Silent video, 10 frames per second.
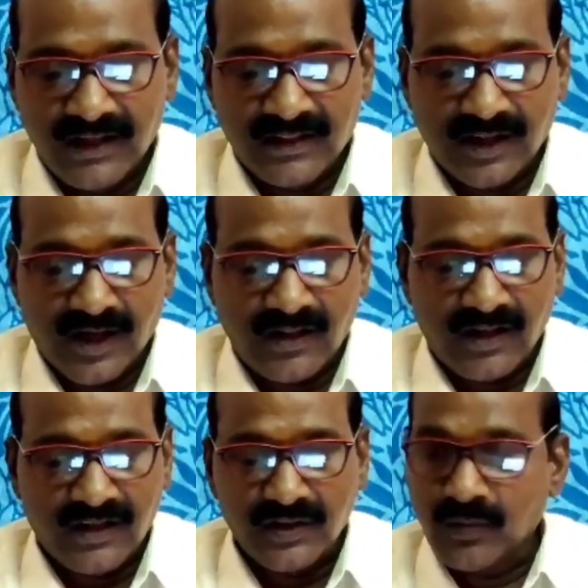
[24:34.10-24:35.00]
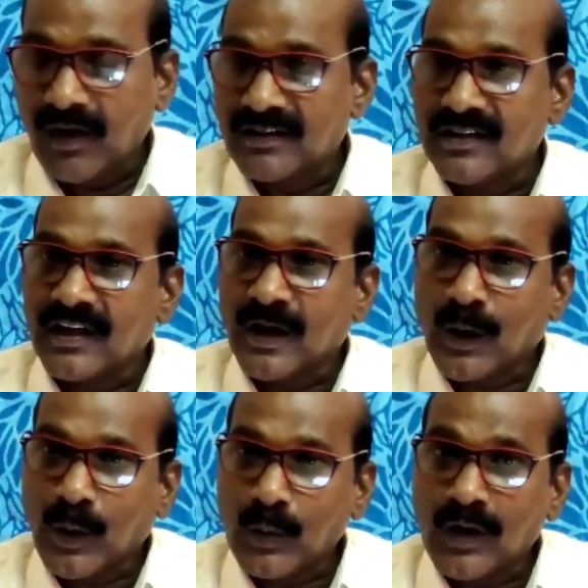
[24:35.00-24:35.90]
they thought that it
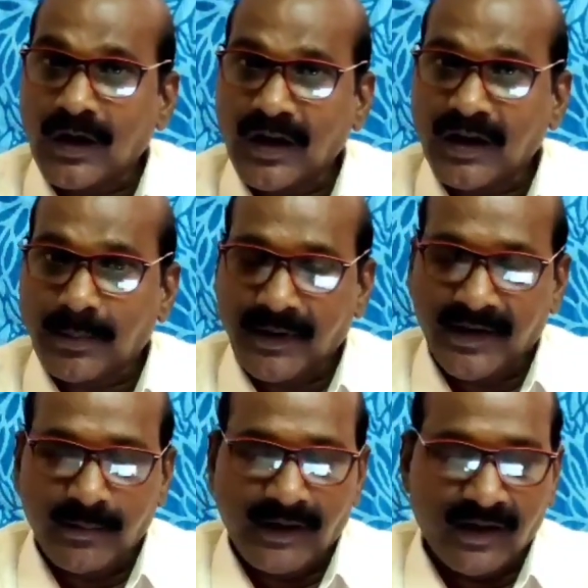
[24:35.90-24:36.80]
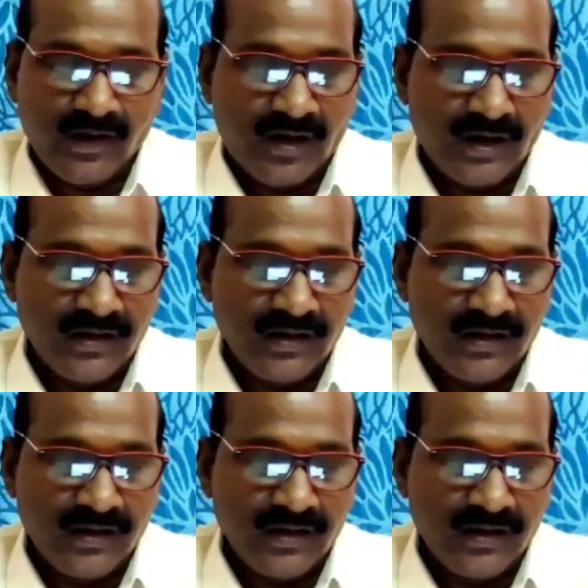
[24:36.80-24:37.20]
was a cruel trick played by